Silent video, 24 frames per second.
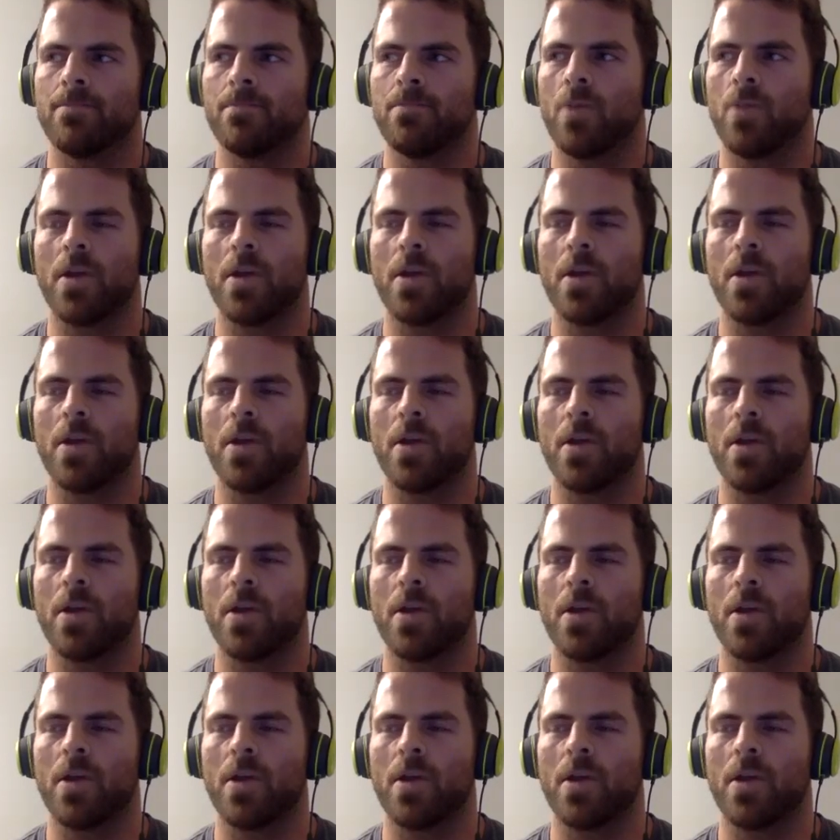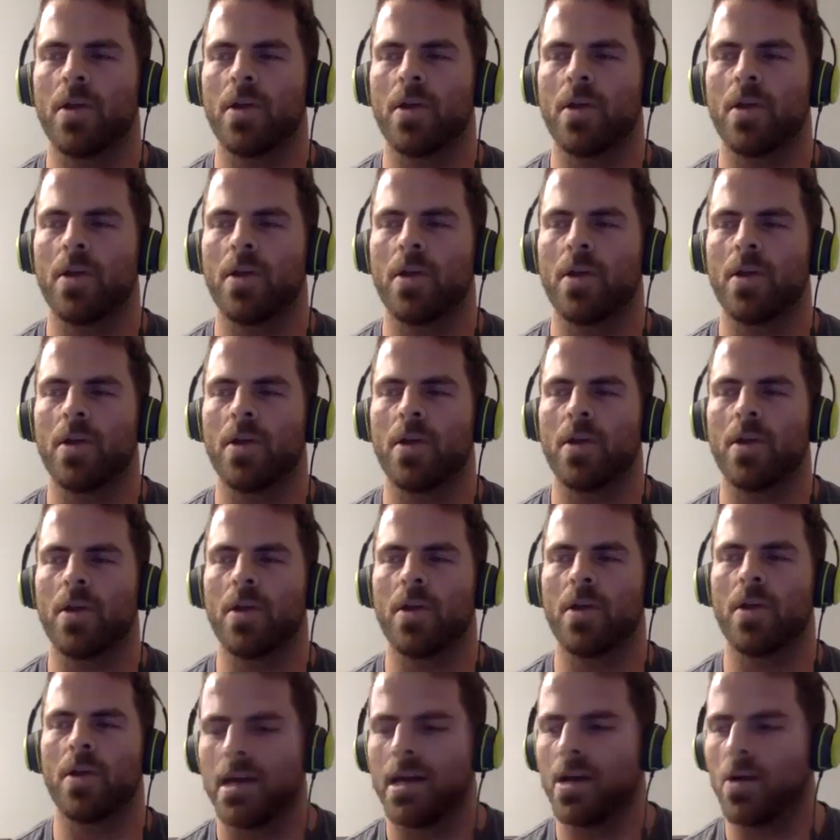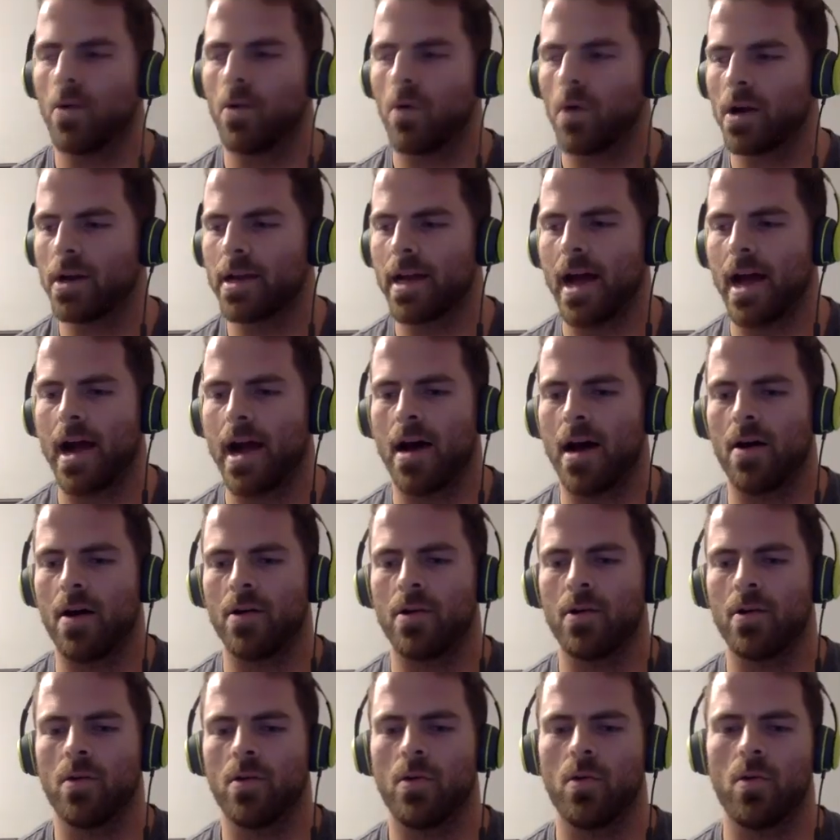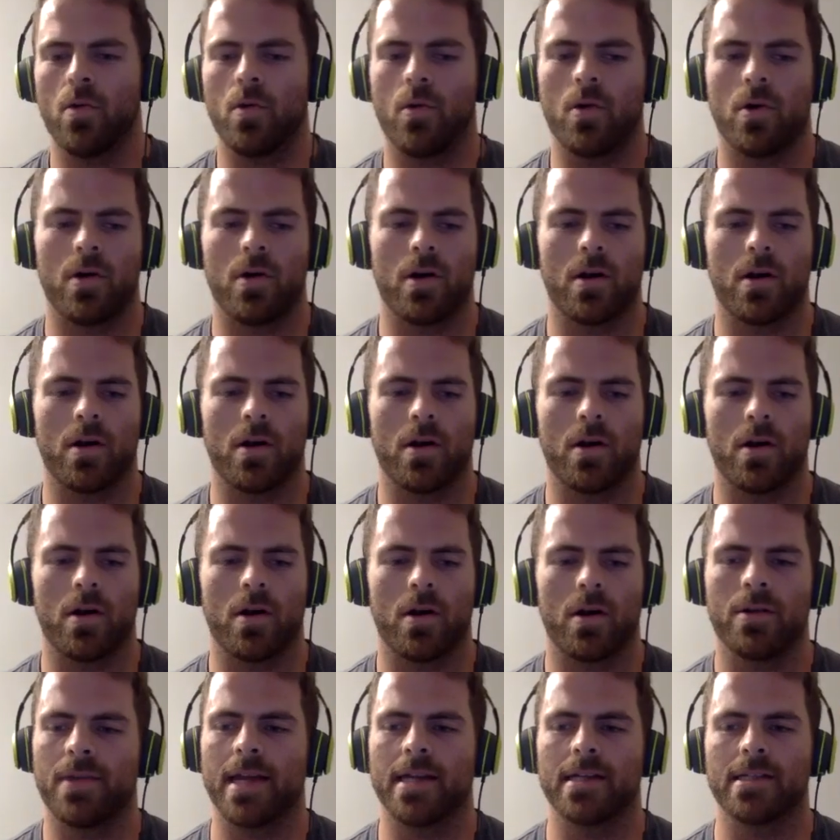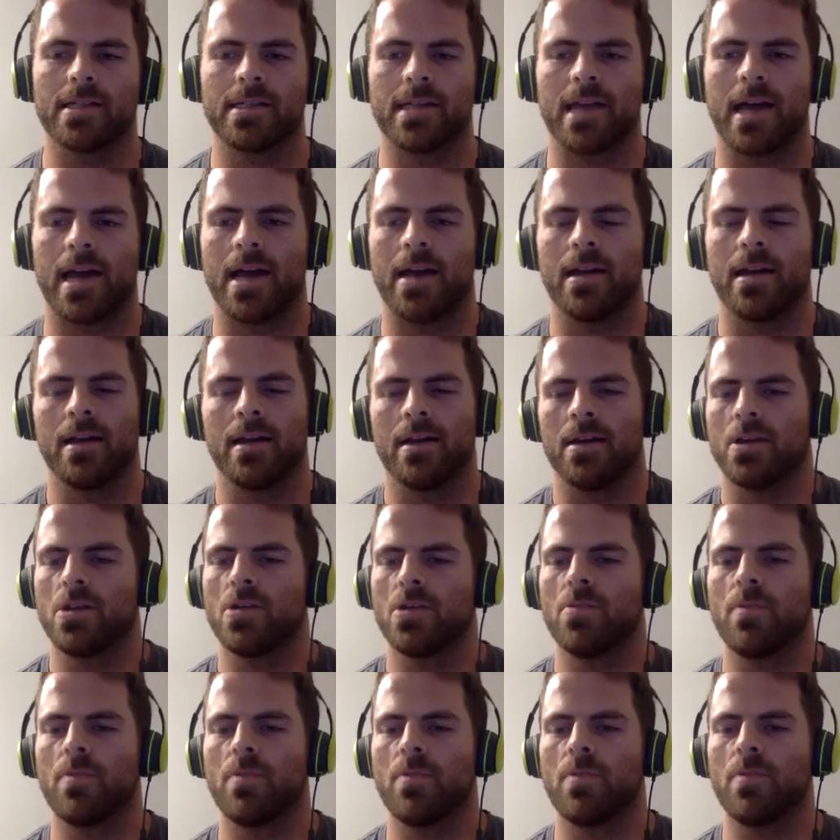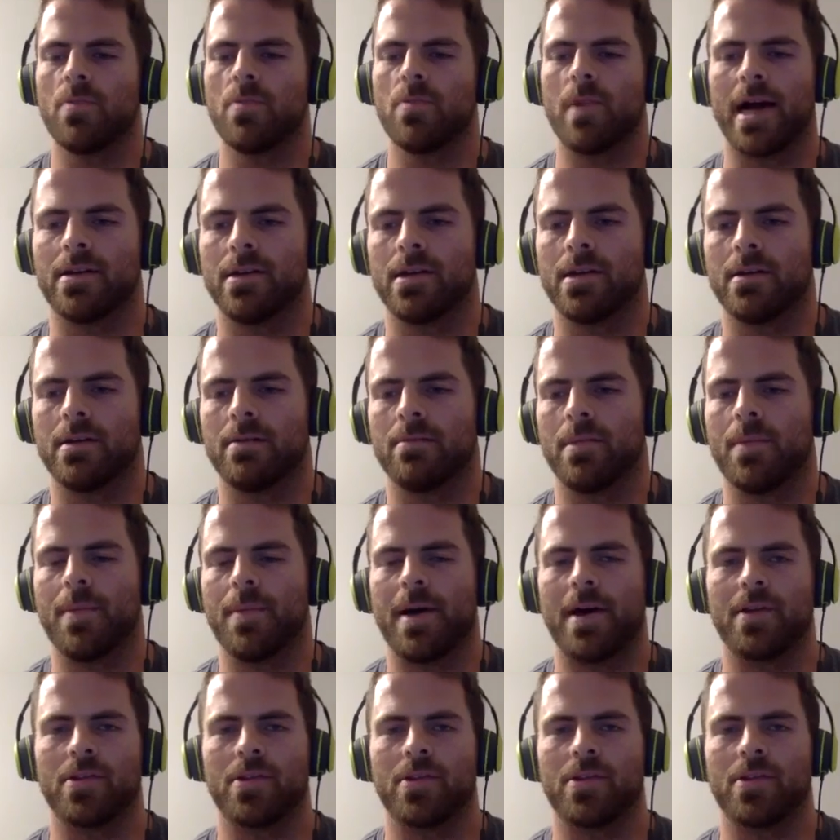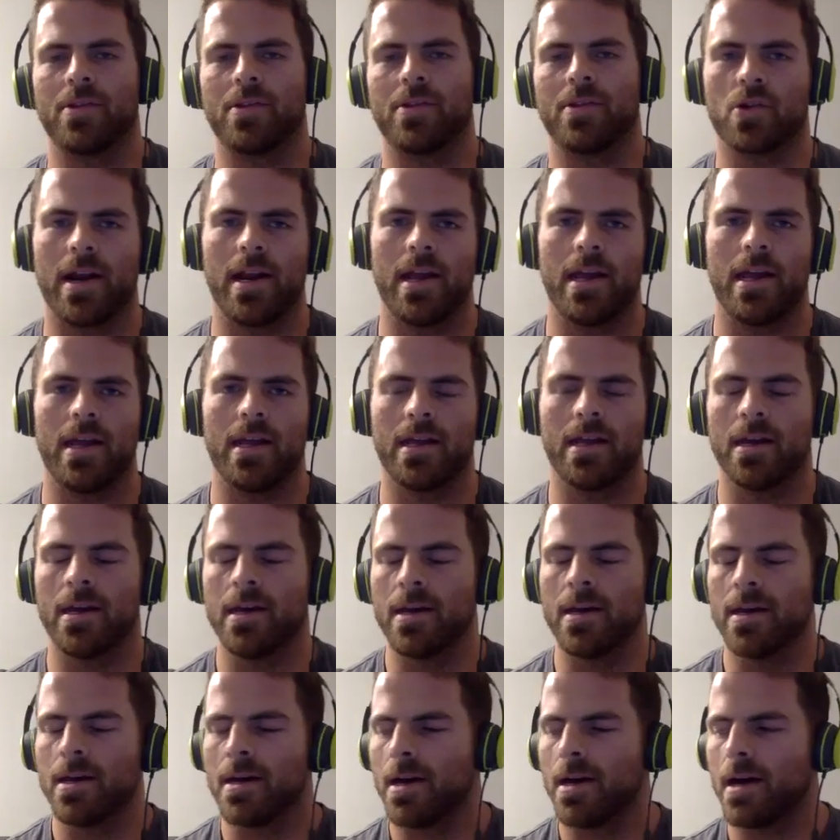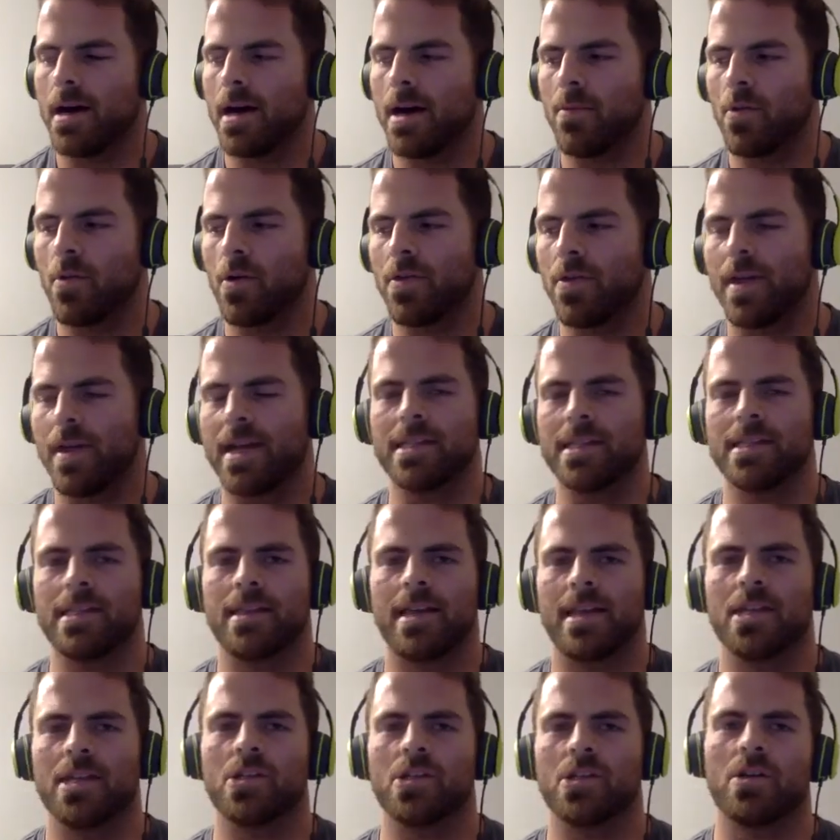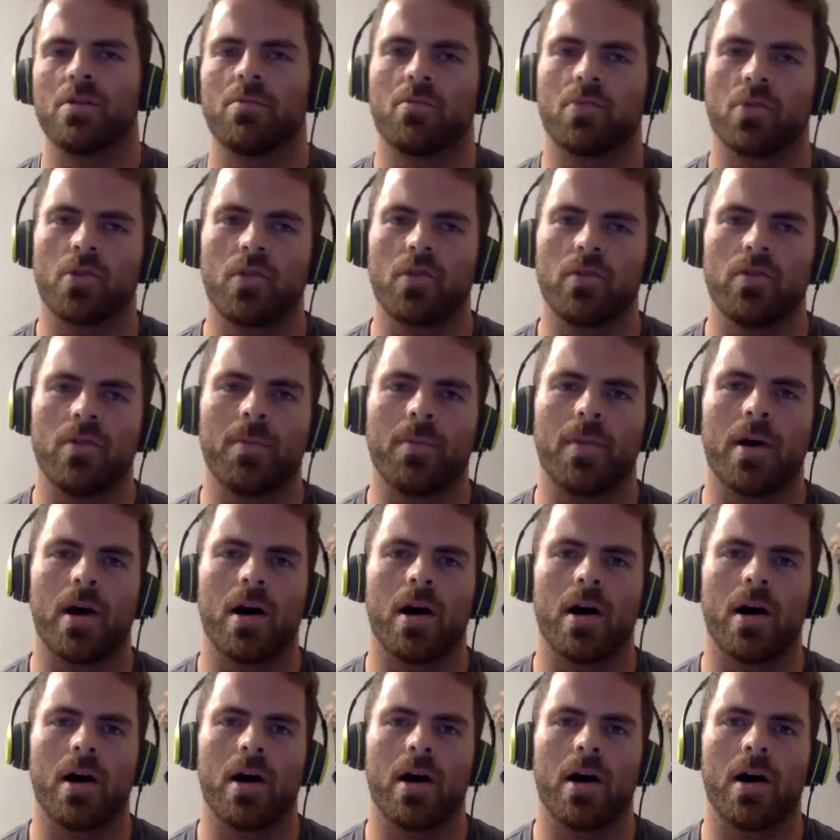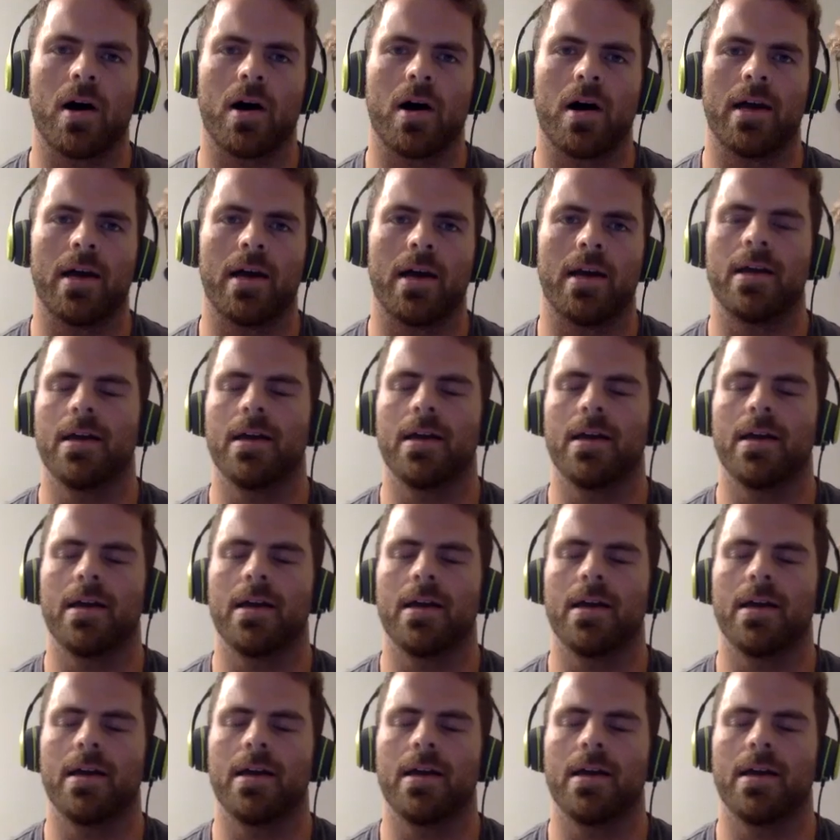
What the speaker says: whether strategic in a workout or things that you might tell them about their training, or things that they should improve upon.